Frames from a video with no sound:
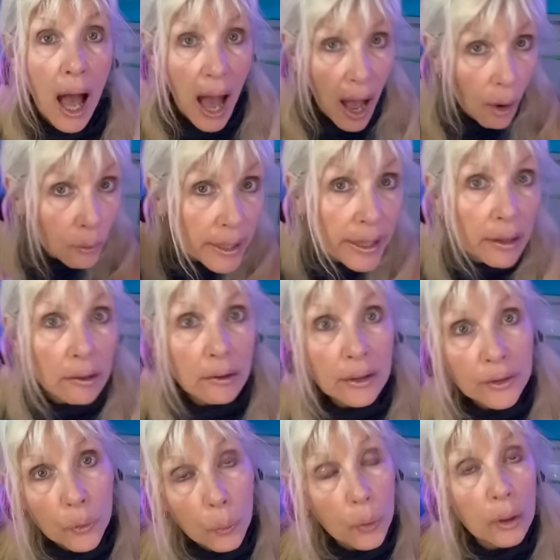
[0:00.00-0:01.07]
out here
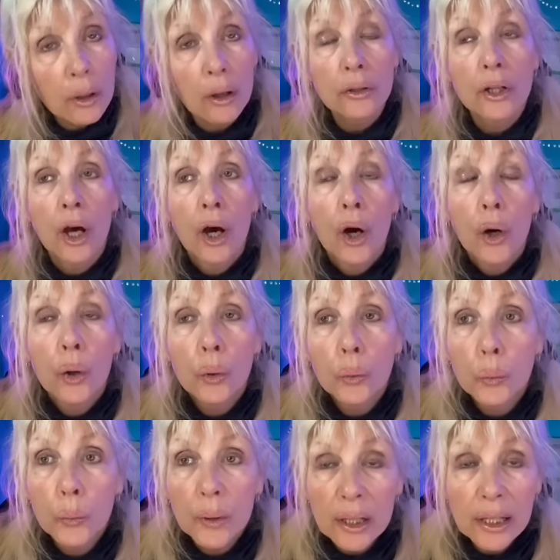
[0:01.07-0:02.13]
in the world who
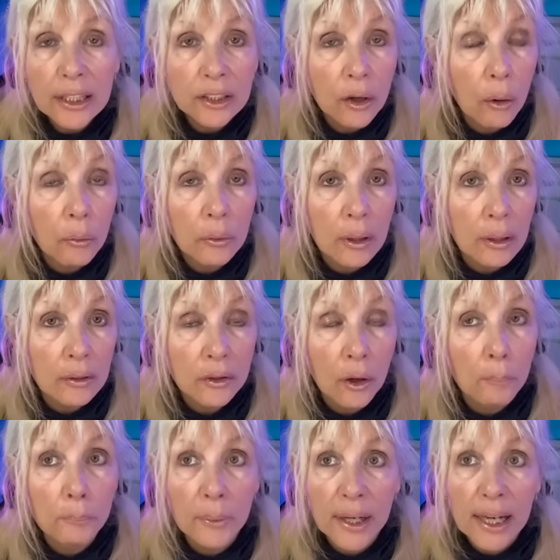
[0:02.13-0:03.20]
really don't
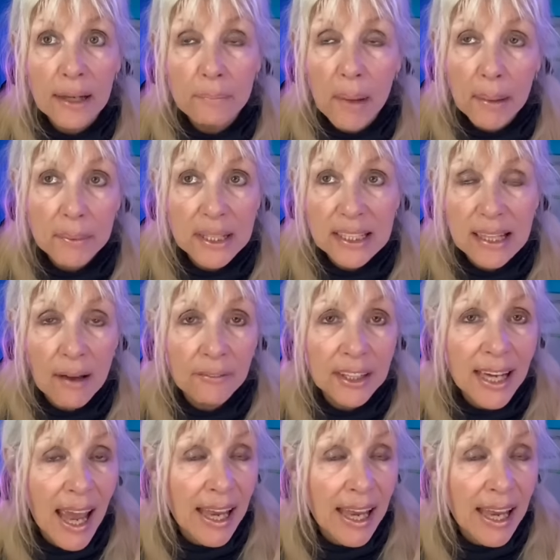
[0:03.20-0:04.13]
bring in maybe seven,